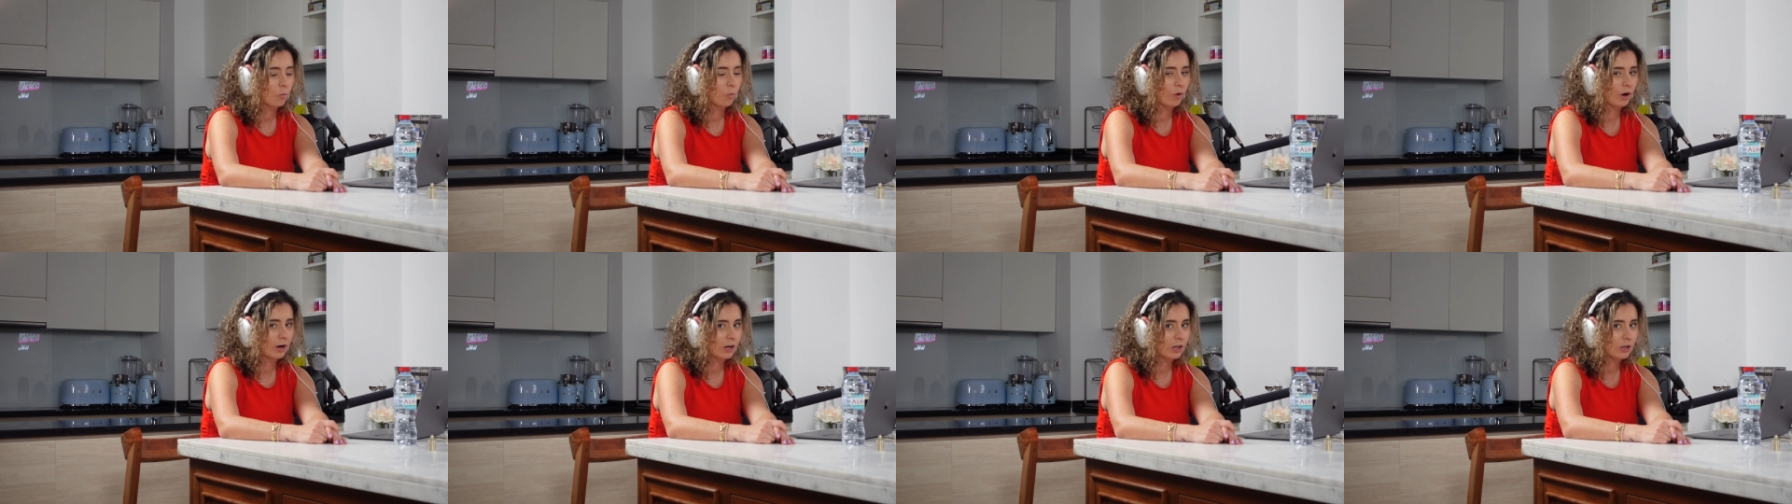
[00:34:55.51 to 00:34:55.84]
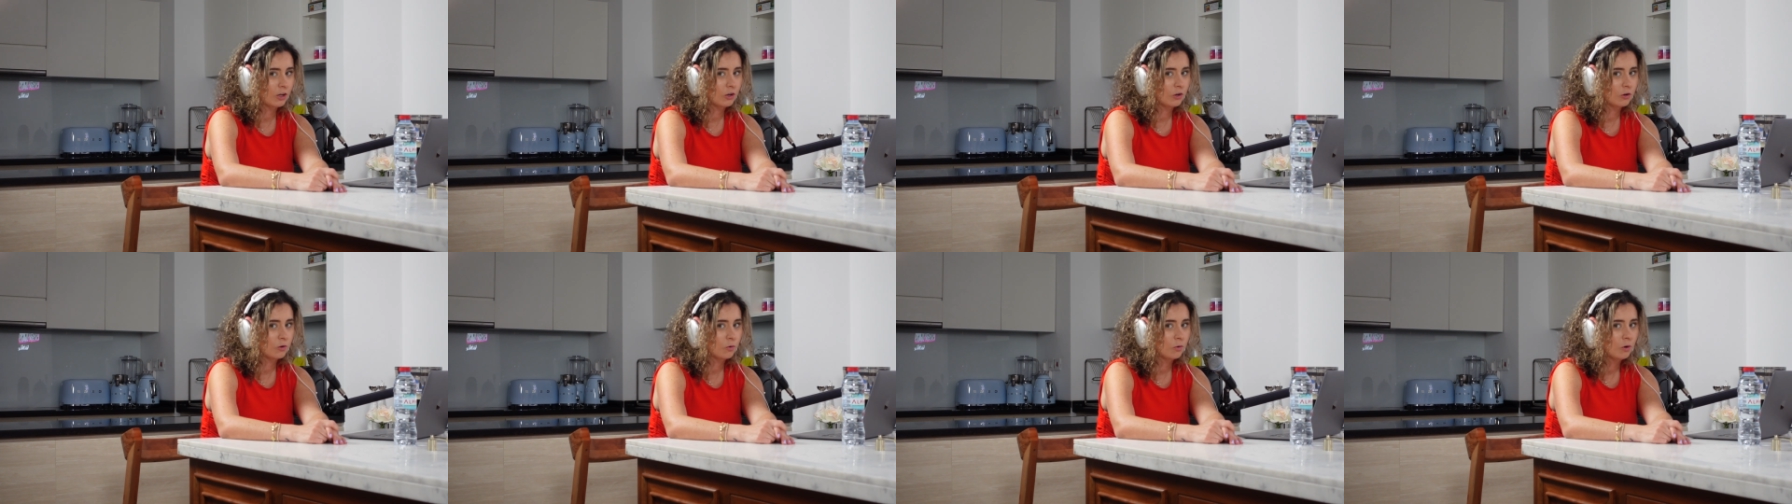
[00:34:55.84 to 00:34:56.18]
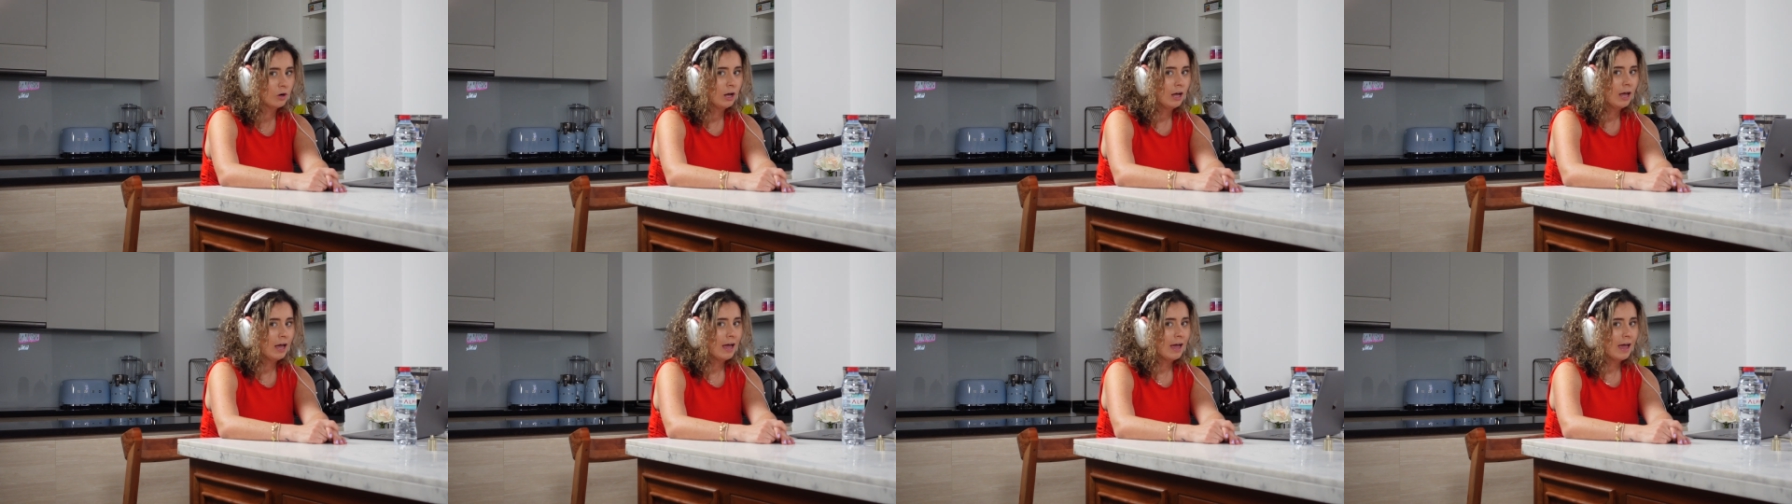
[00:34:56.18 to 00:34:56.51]
what are you
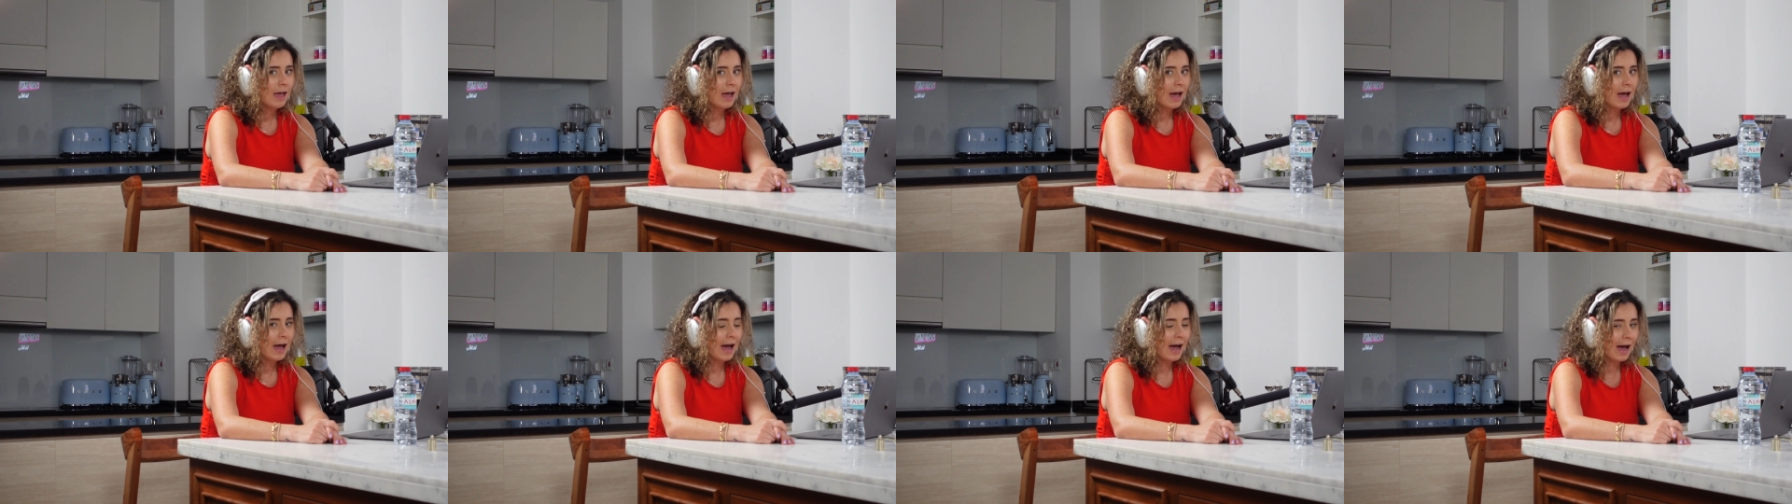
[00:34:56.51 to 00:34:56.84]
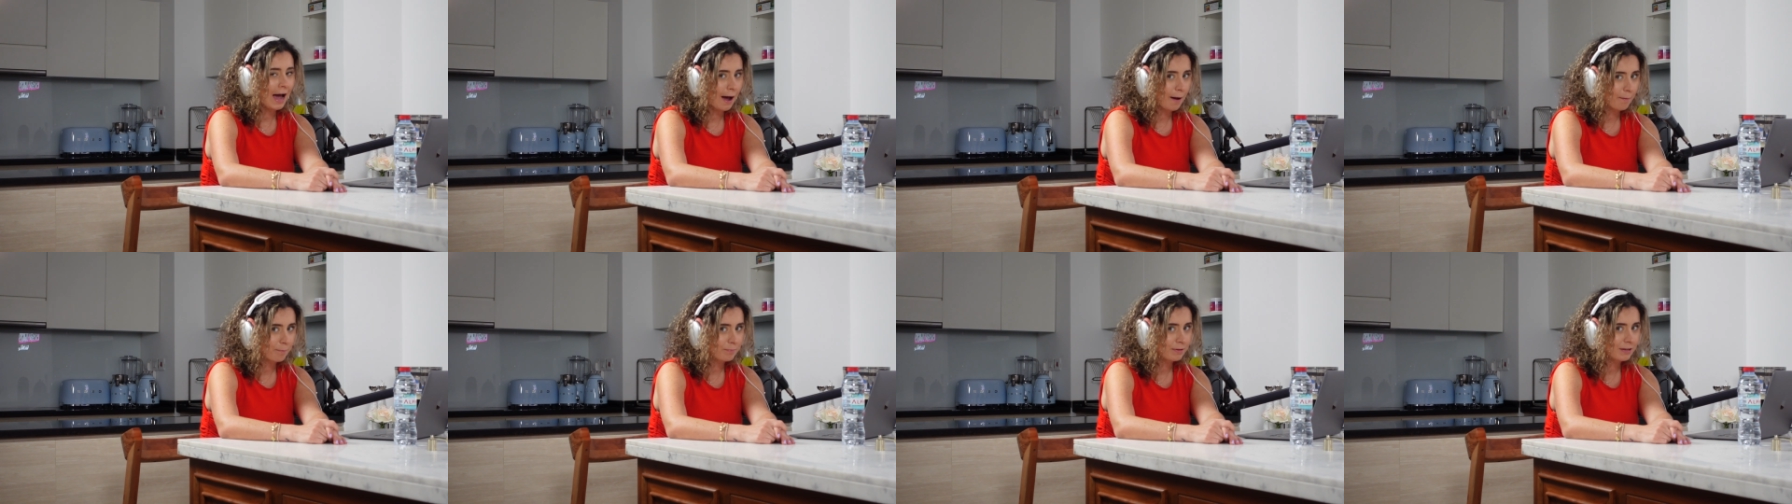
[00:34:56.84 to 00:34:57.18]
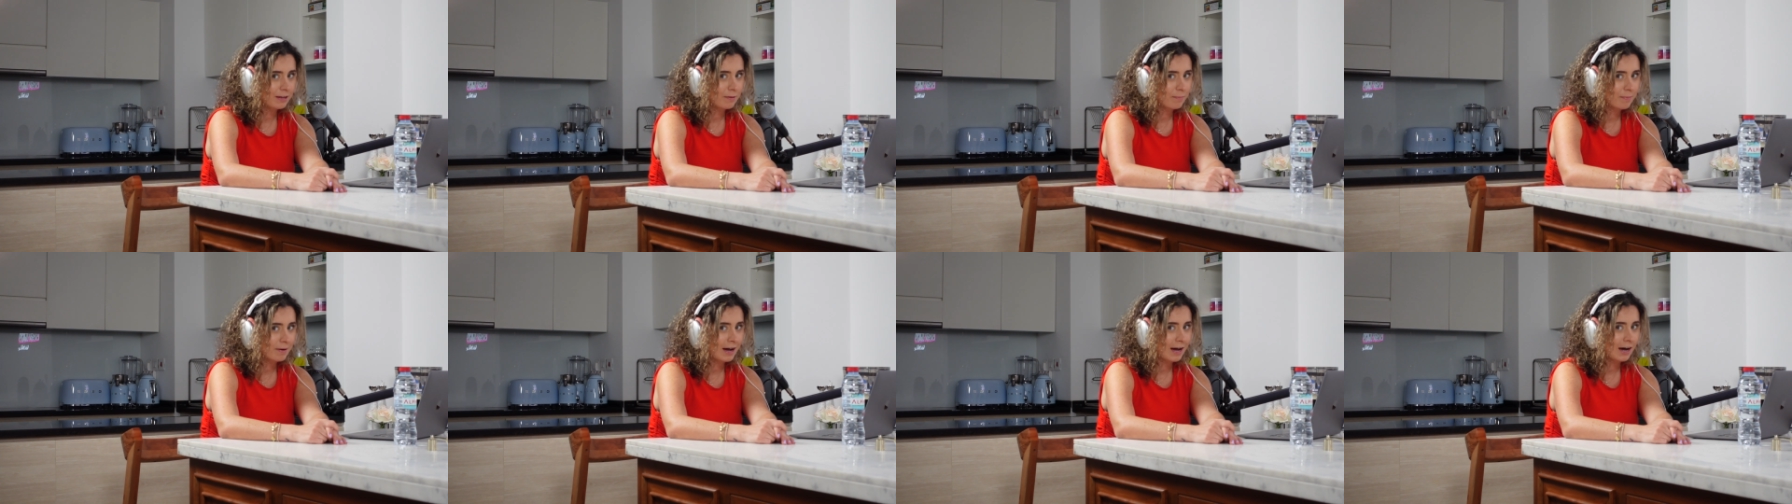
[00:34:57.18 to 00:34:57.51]

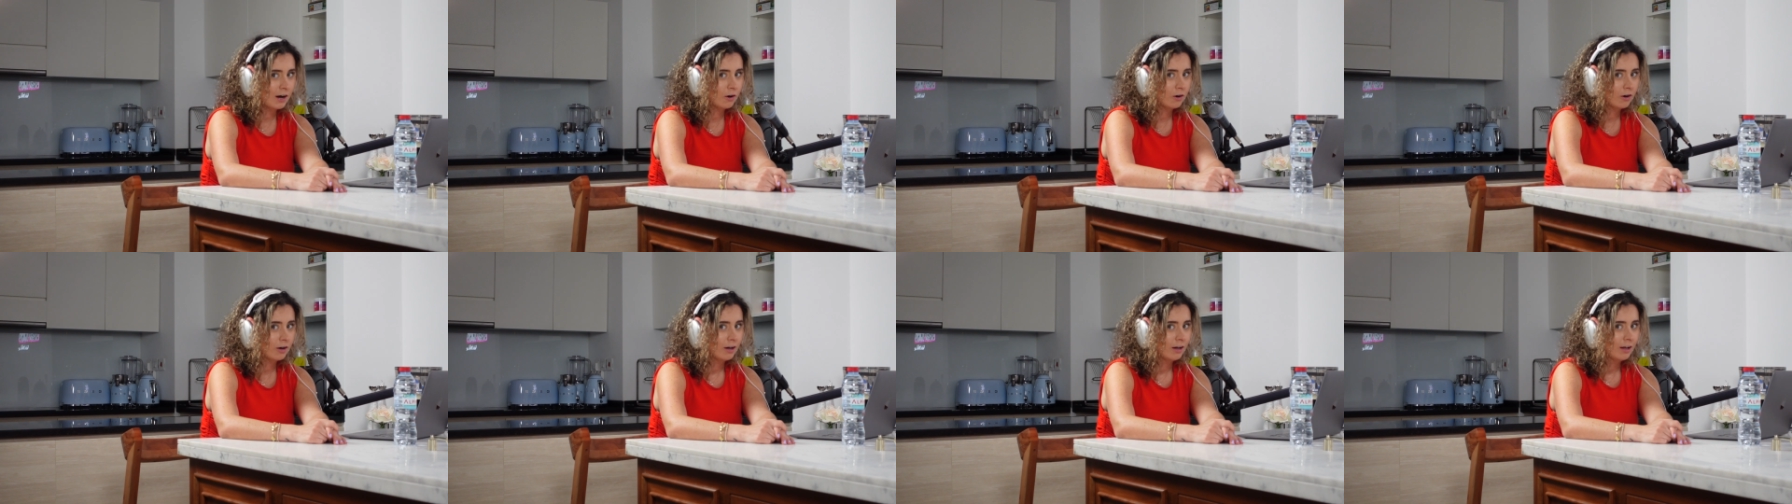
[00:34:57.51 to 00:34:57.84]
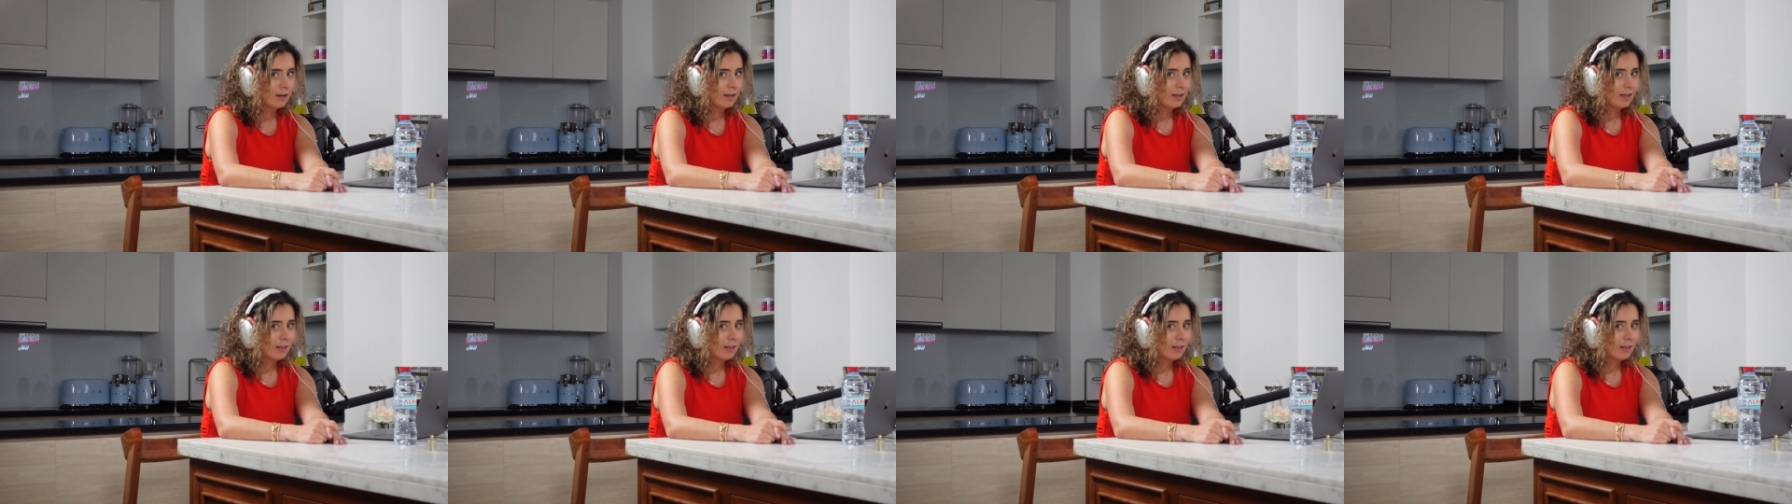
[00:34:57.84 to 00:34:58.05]
happy about